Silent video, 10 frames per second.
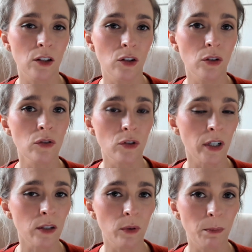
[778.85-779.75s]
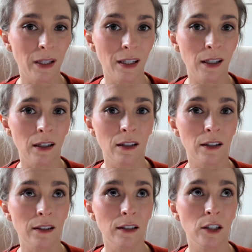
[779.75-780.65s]
Too strict would be
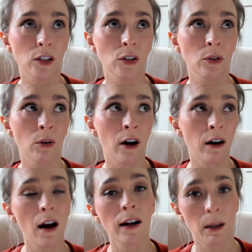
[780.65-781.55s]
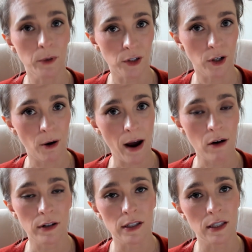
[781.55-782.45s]
you are unable to go
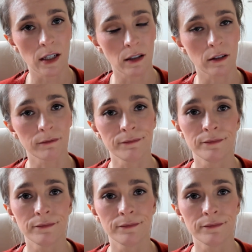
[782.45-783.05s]
out until